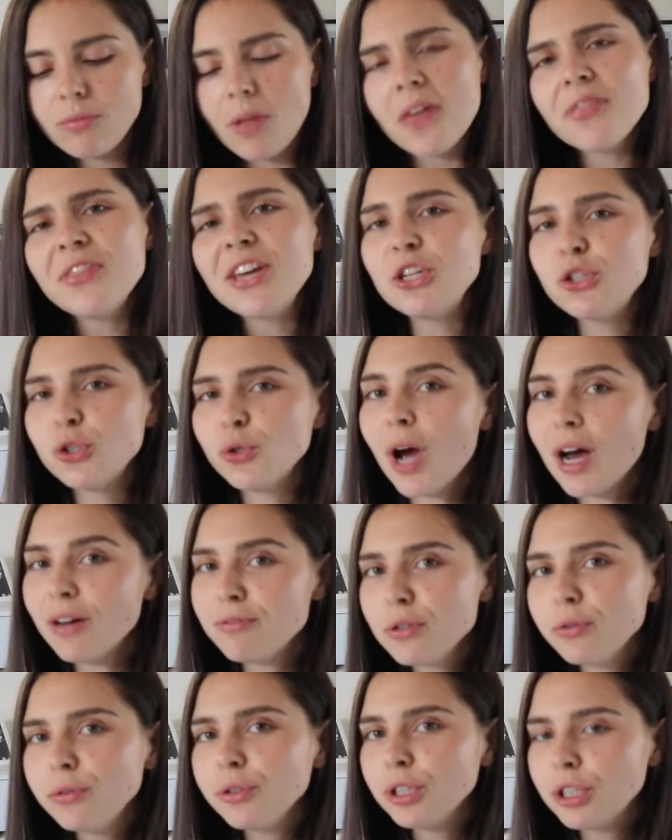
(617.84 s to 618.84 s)
they do have
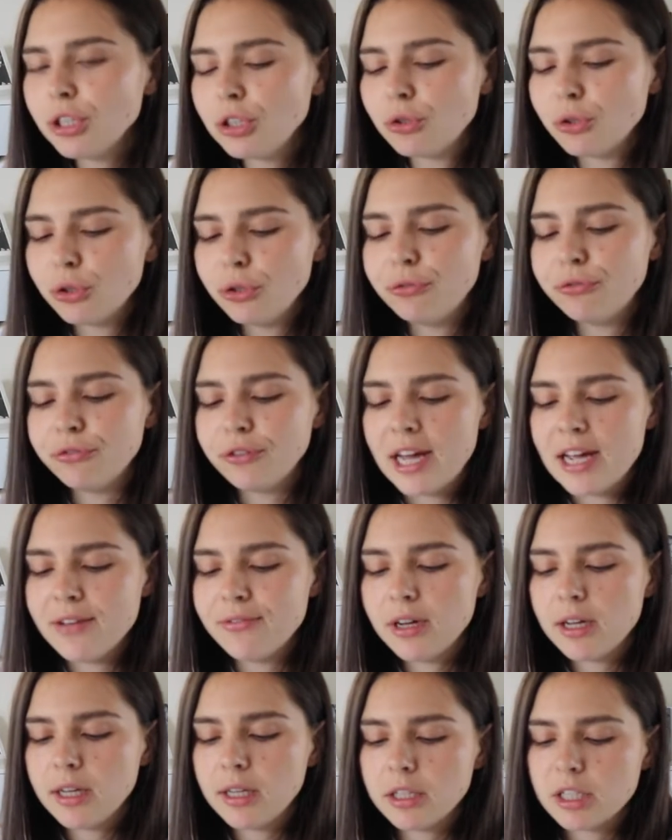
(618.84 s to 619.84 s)
a really good
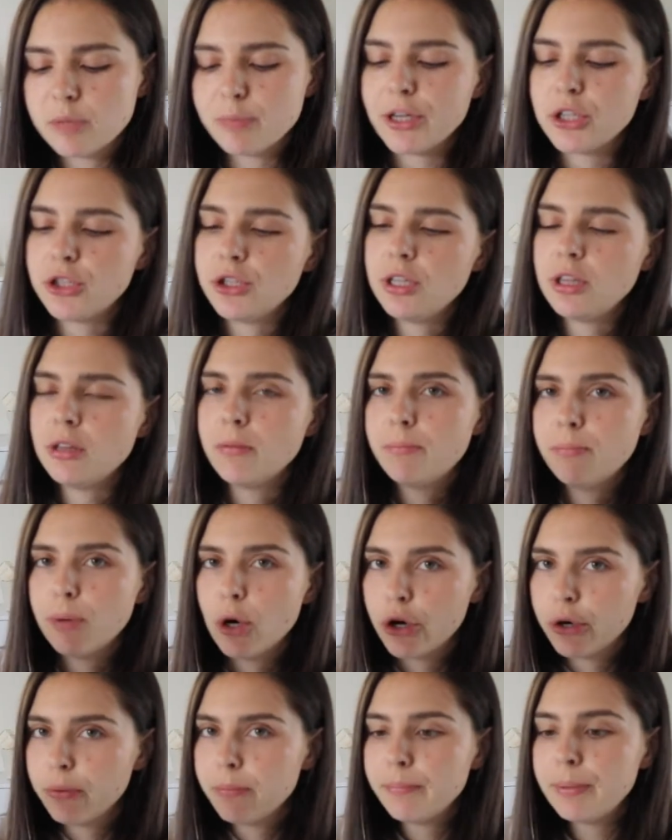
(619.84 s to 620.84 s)
flavor, like especially the
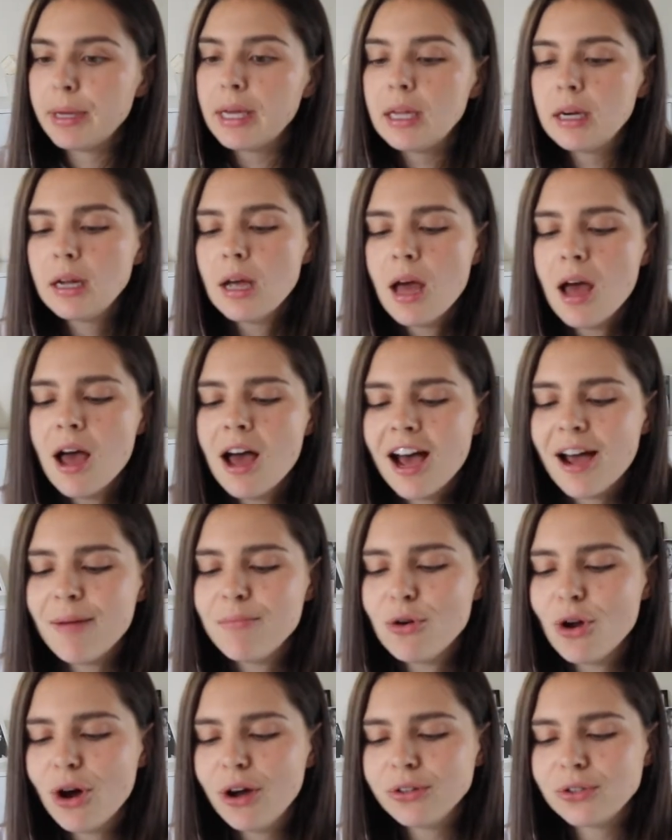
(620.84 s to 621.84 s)
bottom bit.
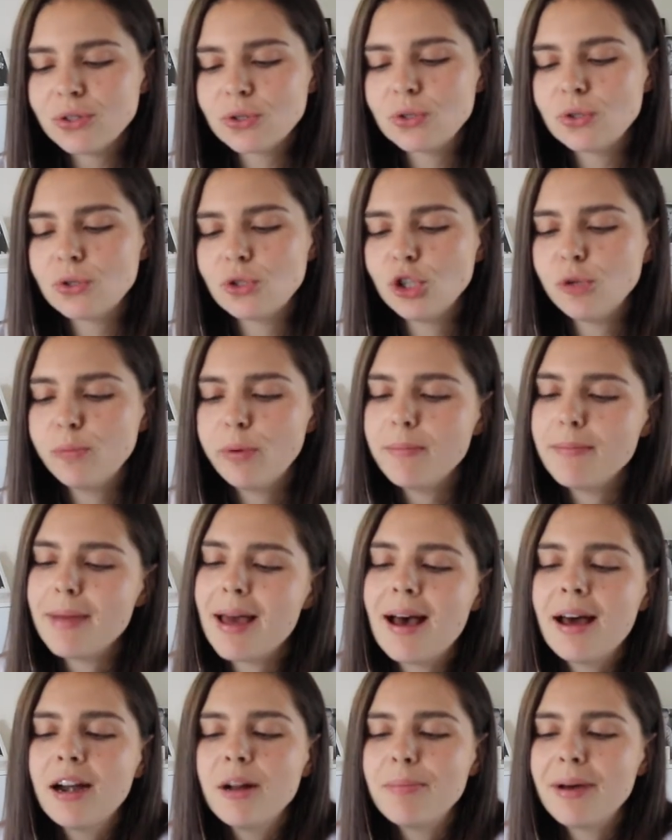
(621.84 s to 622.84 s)
I'm not super
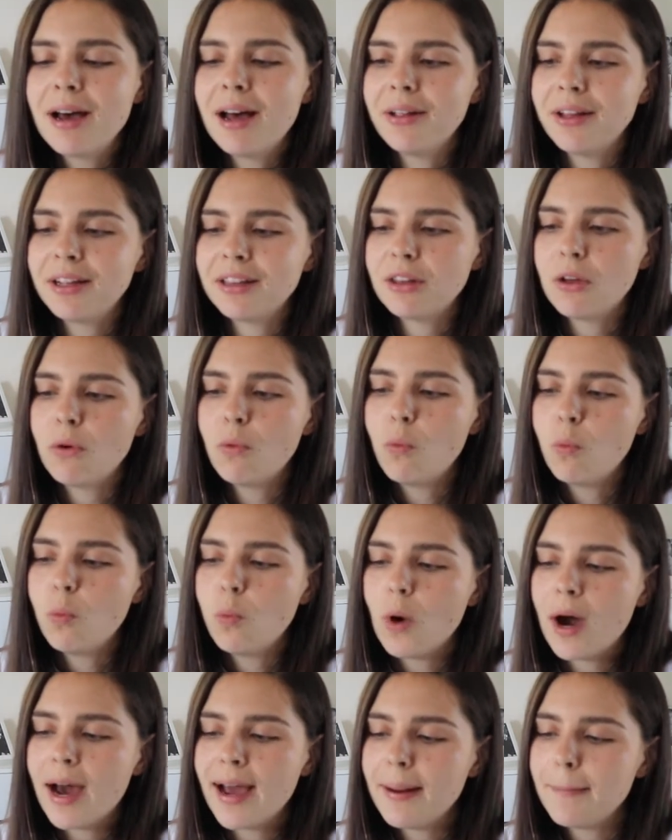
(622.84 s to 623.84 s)
mad about like the
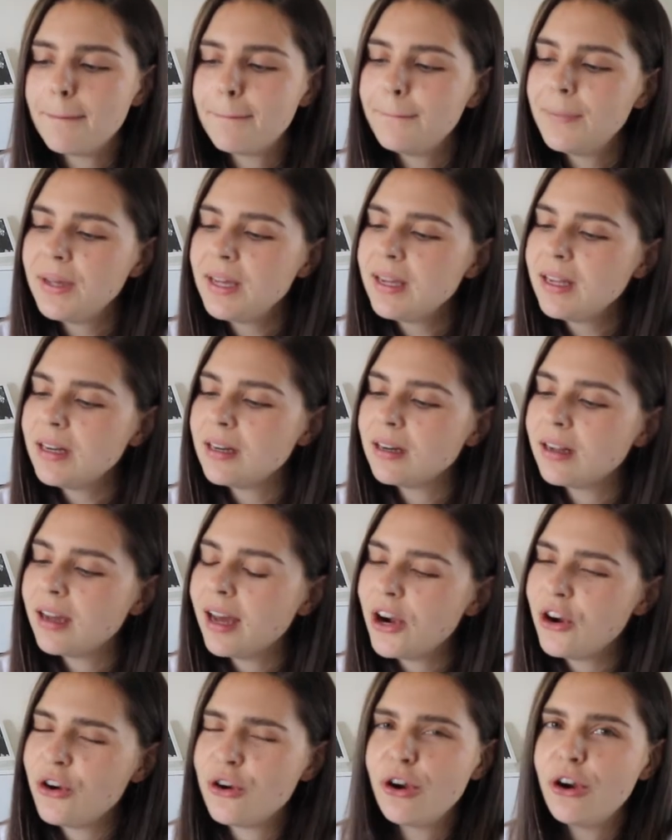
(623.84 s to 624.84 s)
white bit.
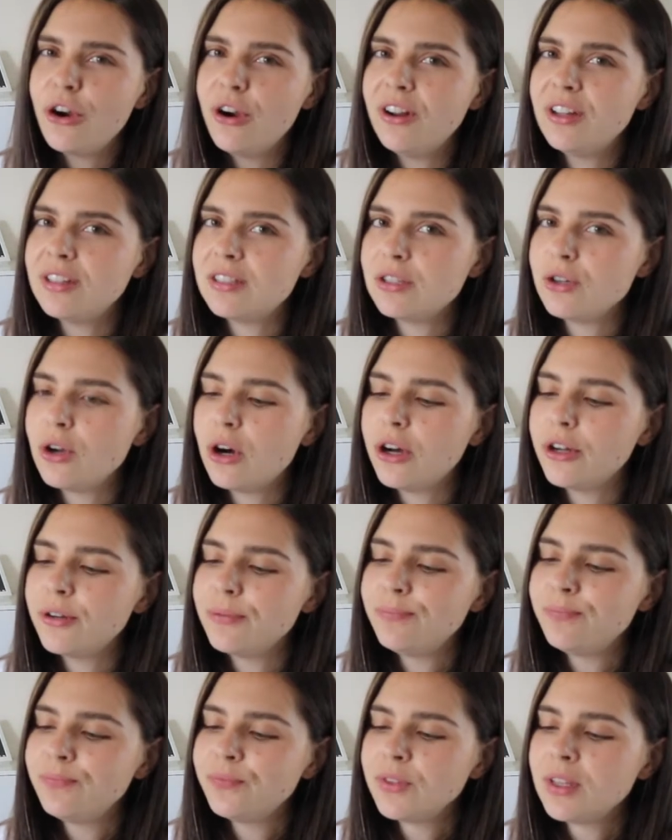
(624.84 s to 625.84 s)
I don't know, it's
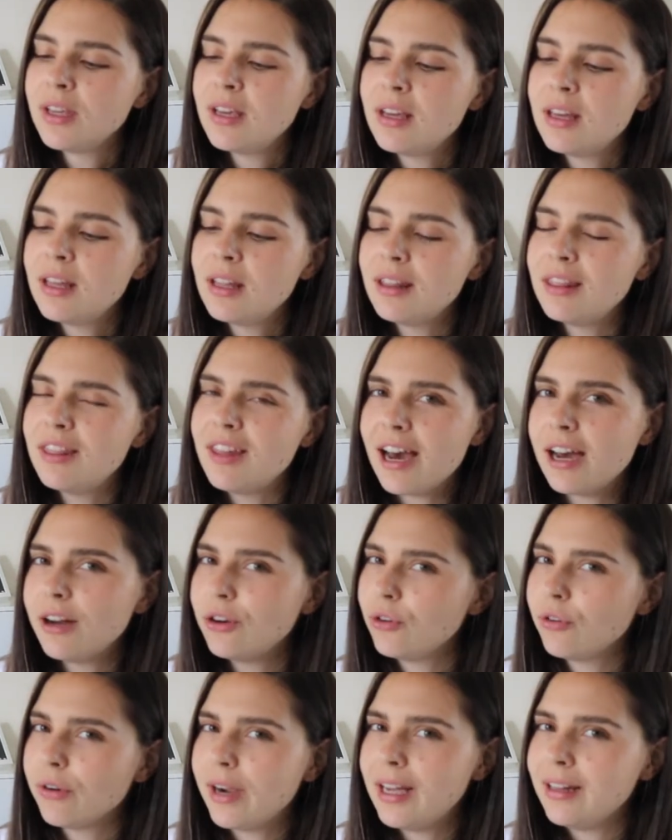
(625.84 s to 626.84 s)
not
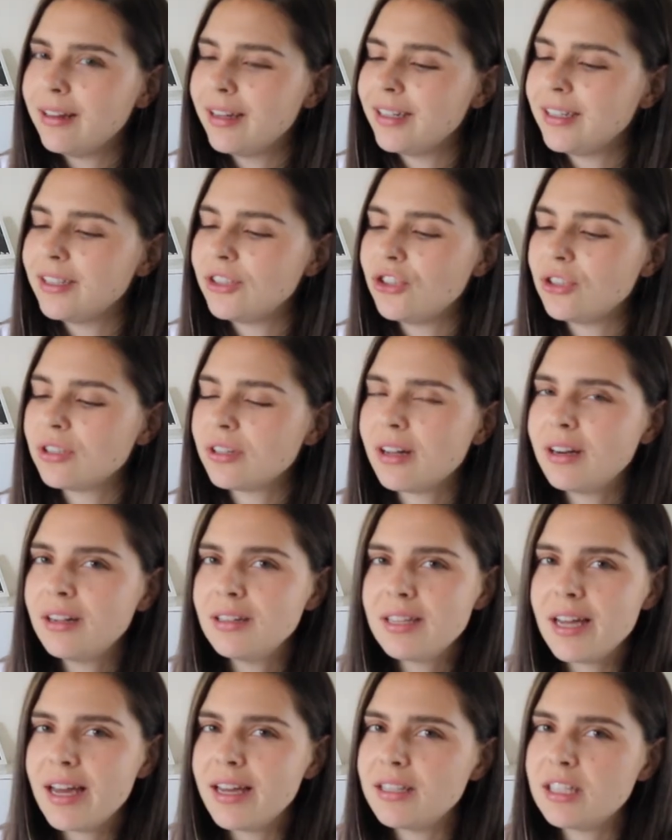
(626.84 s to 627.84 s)
that great. Like it just kind of
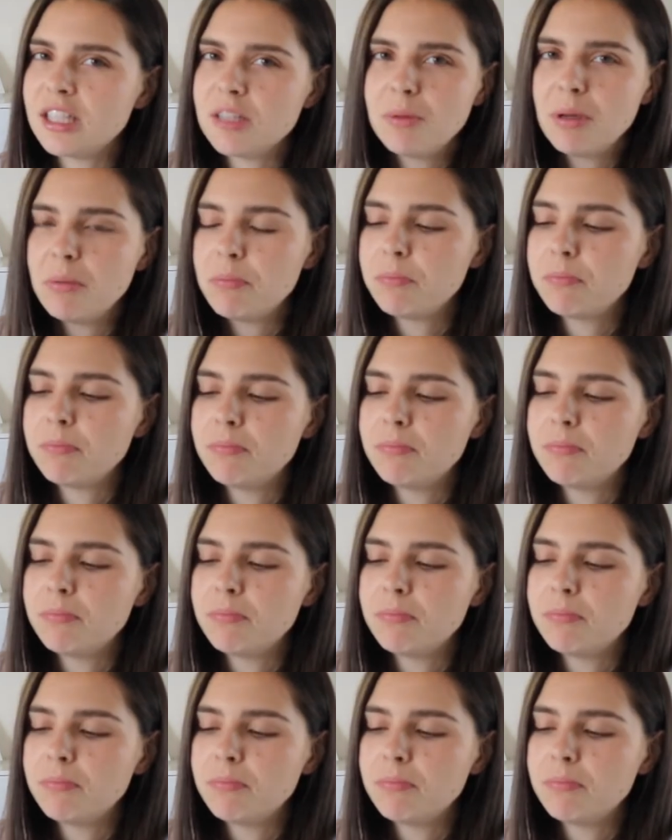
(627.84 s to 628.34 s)
tastes a bit